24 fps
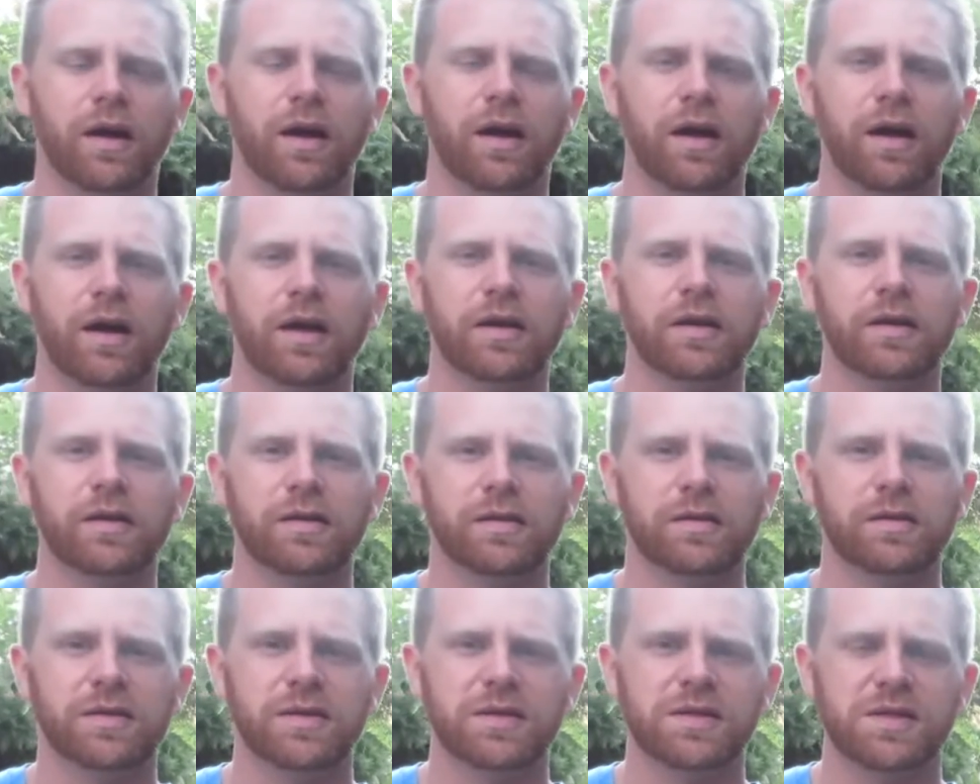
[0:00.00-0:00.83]
Hi,
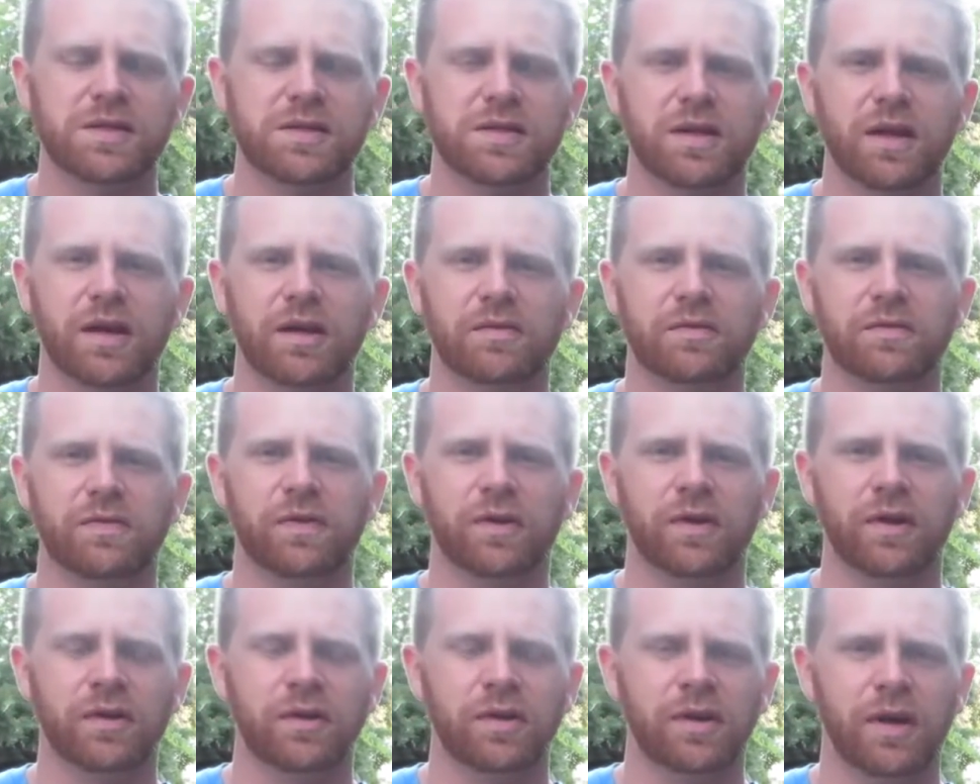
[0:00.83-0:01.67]
this is Gun
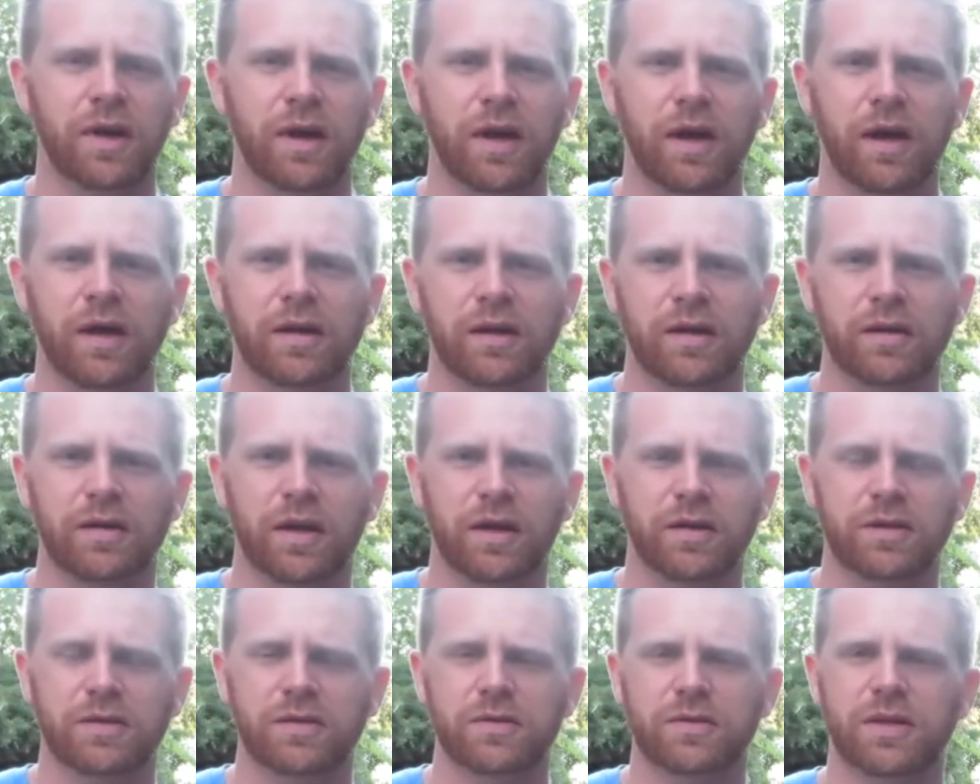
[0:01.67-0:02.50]
Fun, and I'd
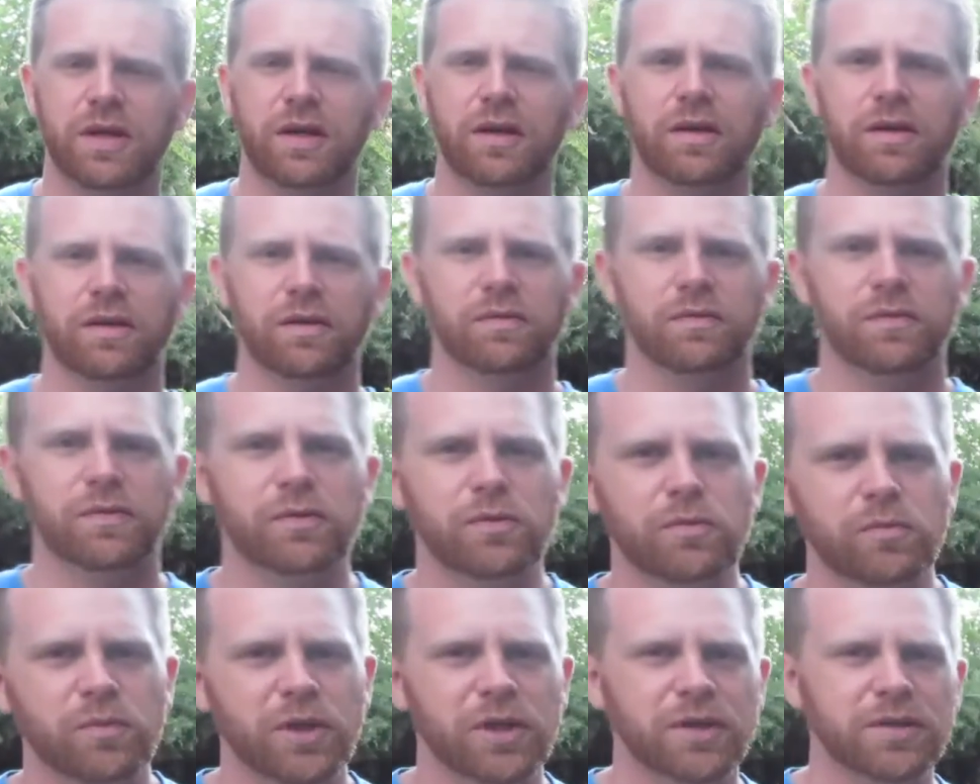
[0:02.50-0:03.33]
like to take a
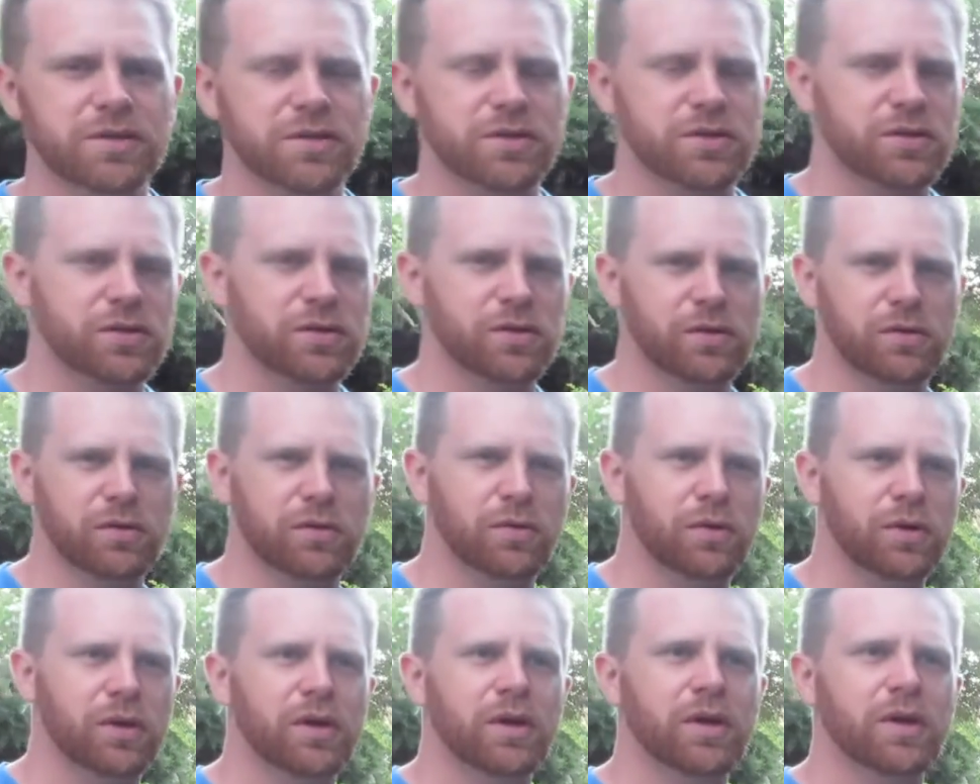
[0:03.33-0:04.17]
few minutes
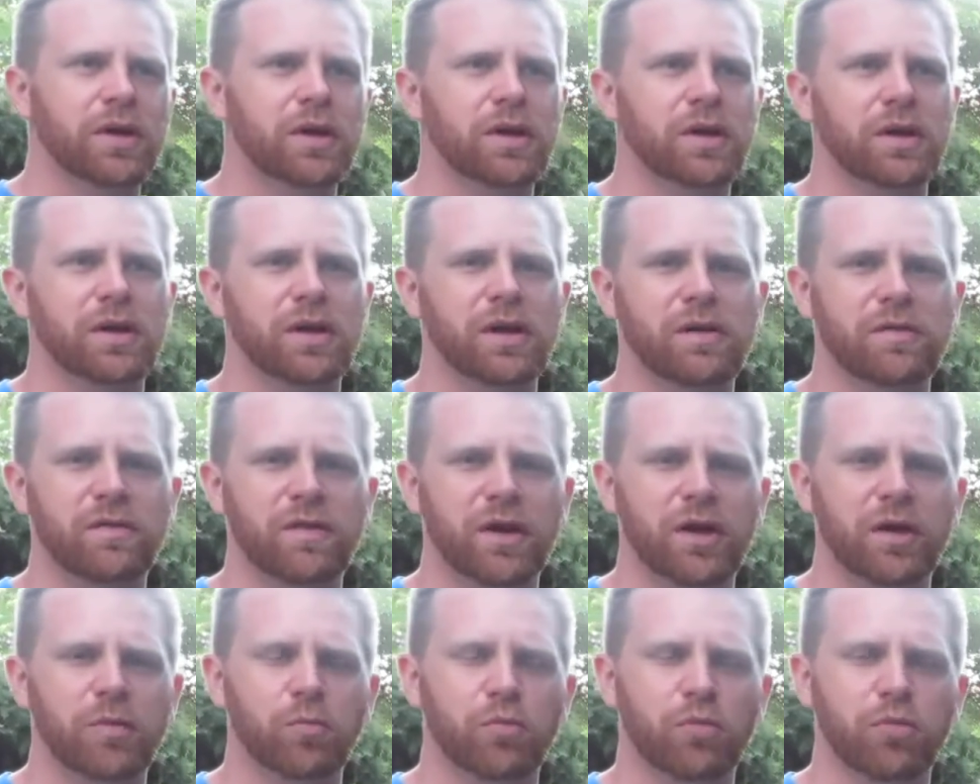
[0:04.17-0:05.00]
to give
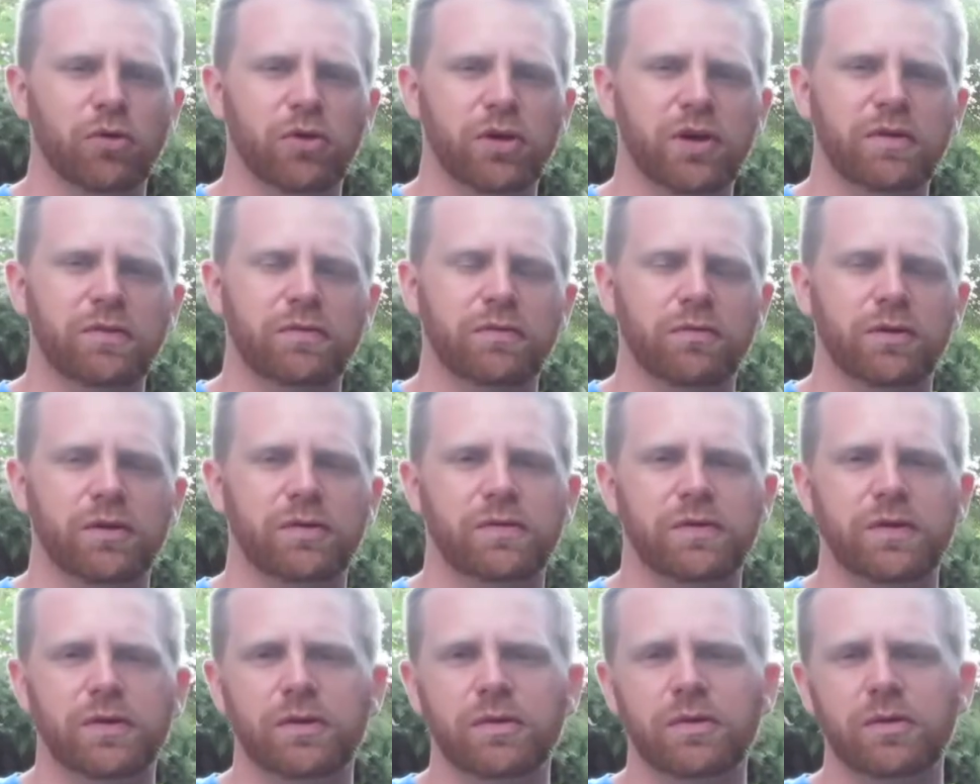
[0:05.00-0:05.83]
a brief
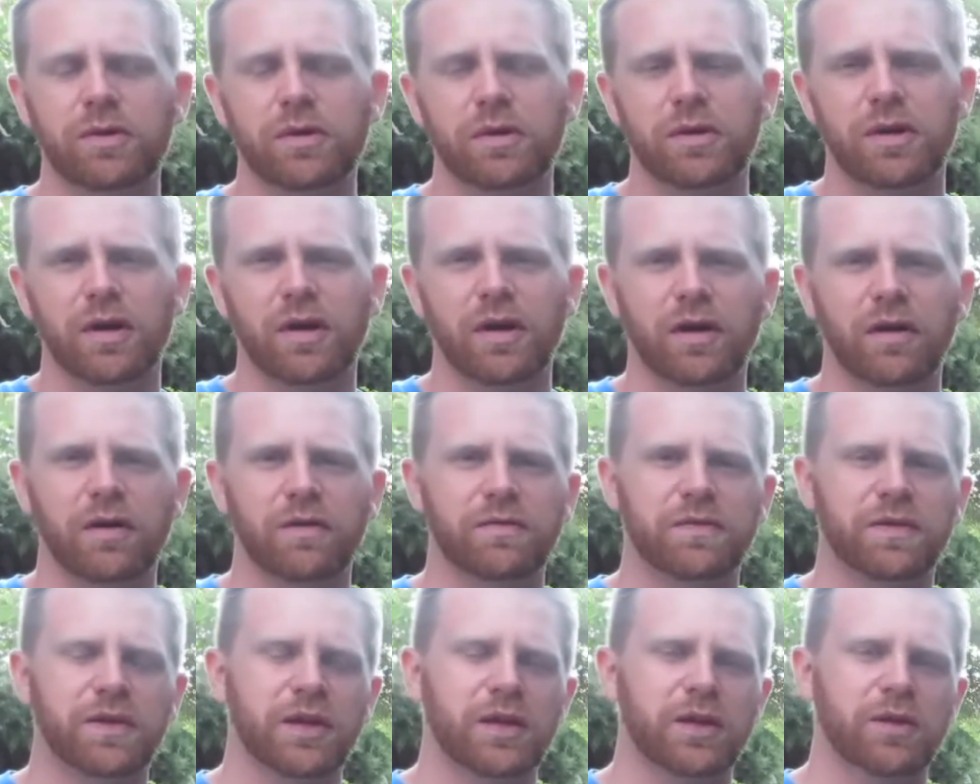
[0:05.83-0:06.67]
review
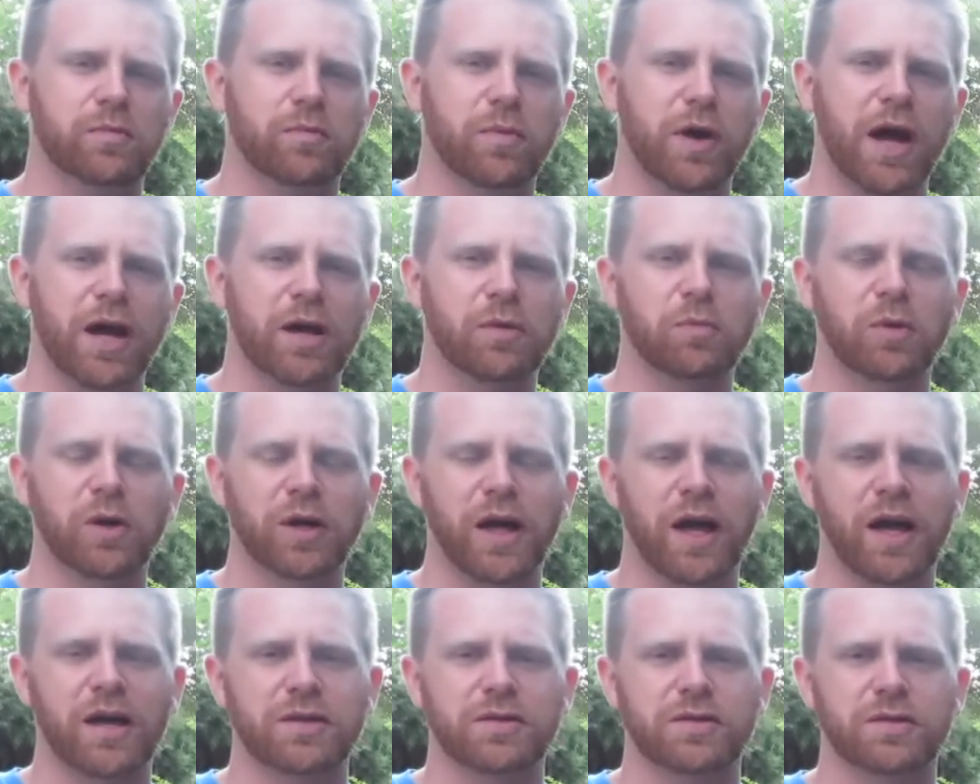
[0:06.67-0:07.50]
of the Magma
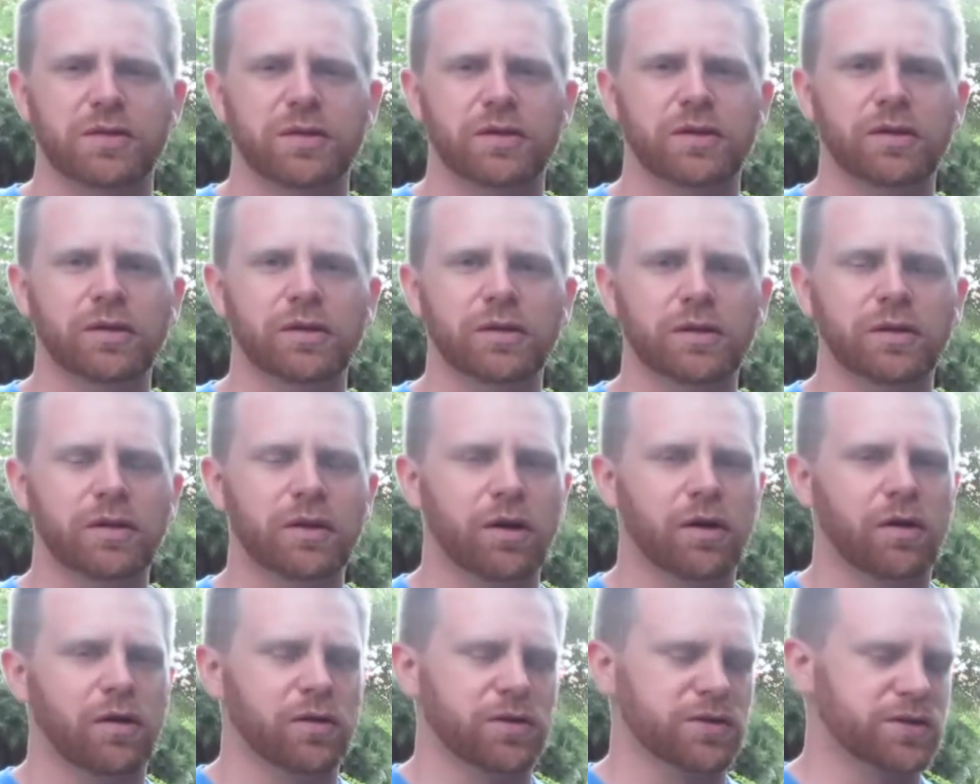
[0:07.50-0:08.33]
caster,
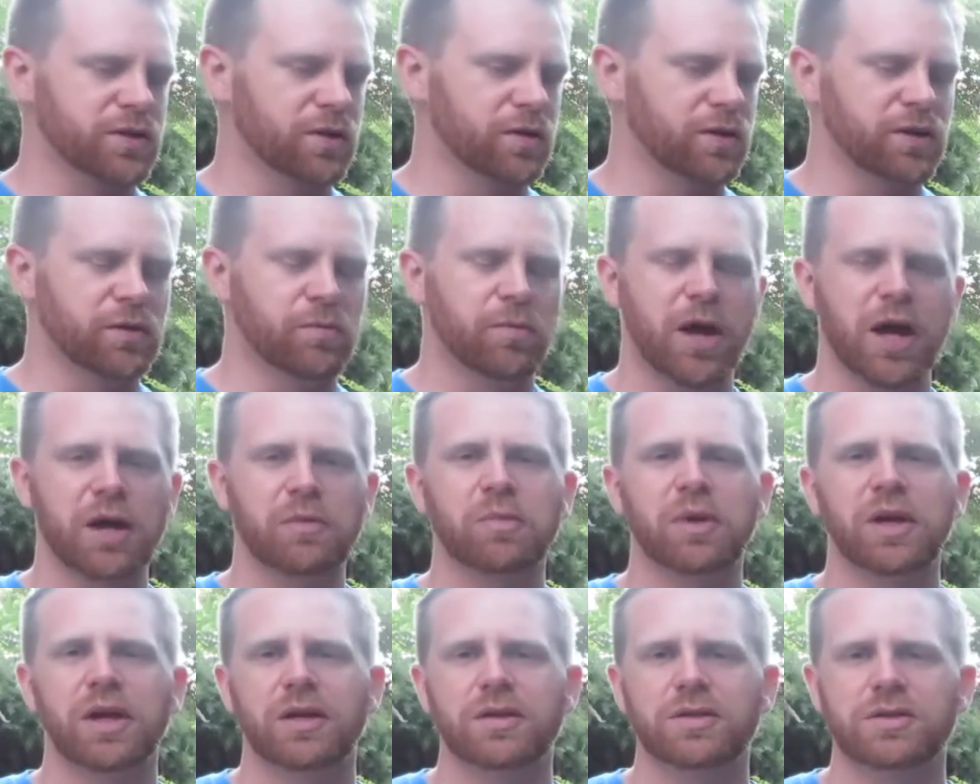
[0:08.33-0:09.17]
the
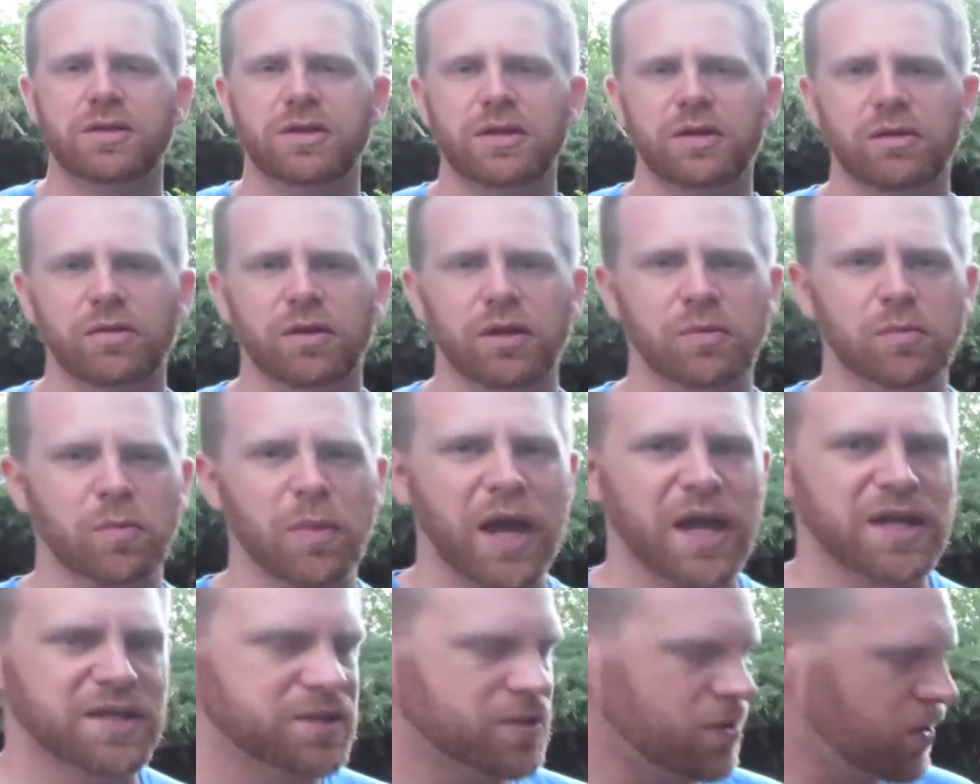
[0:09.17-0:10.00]
Magma Engineering
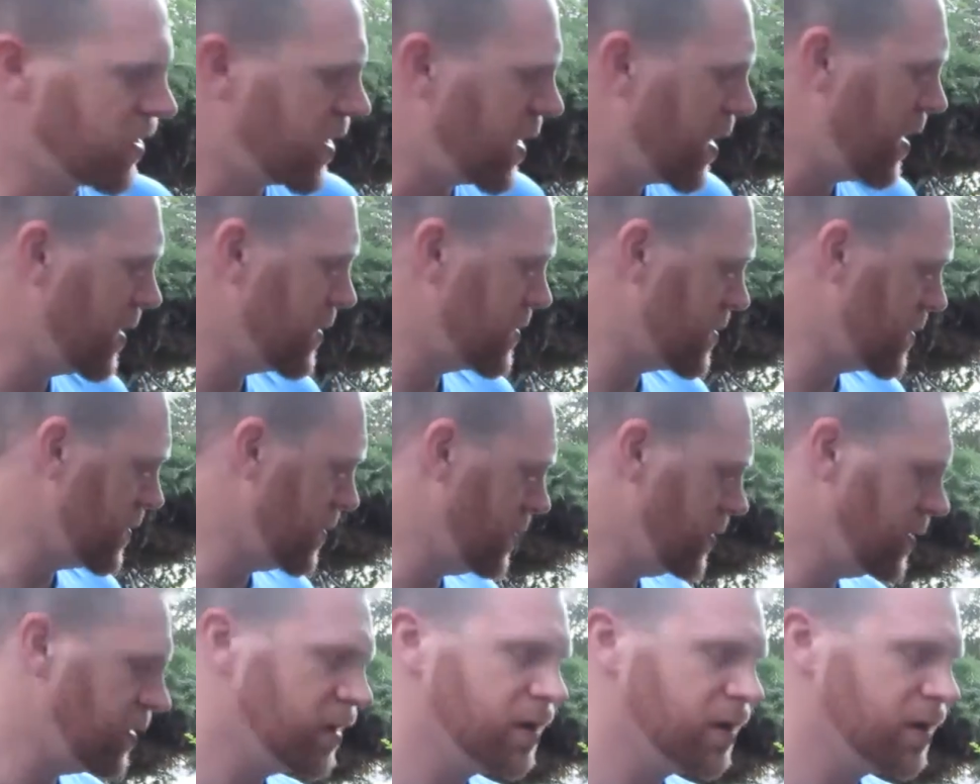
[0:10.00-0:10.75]
Master caster.